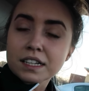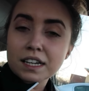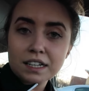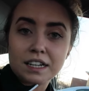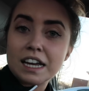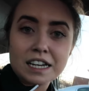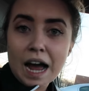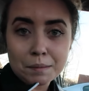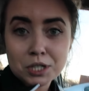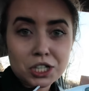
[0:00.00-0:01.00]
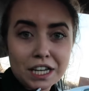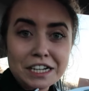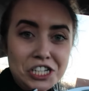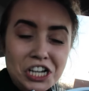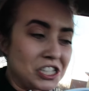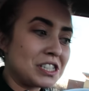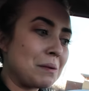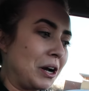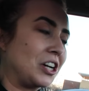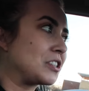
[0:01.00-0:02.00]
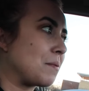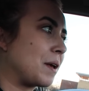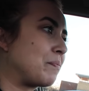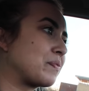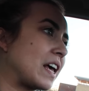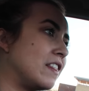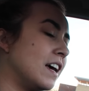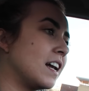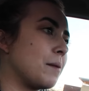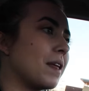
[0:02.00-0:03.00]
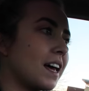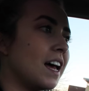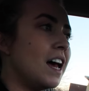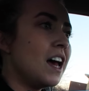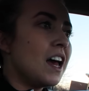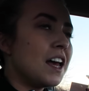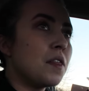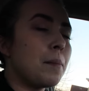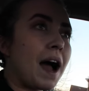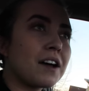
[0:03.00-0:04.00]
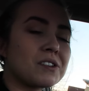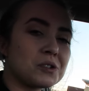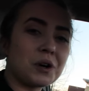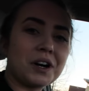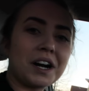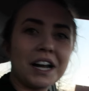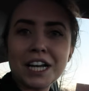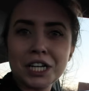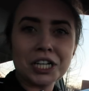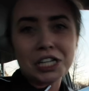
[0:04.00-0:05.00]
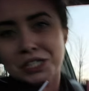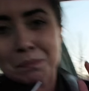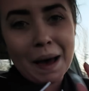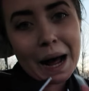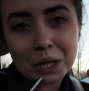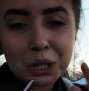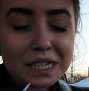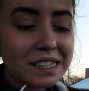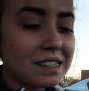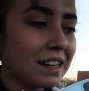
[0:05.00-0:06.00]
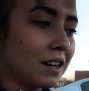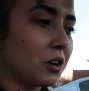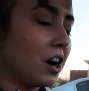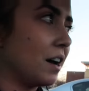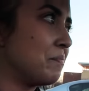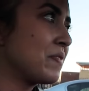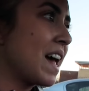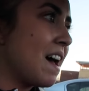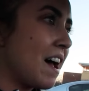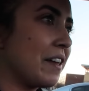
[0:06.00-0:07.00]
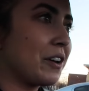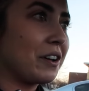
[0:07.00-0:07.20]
getting kidnapped or like chasing somebody or something. And then I'm like in the back of the store getting some batteries later on and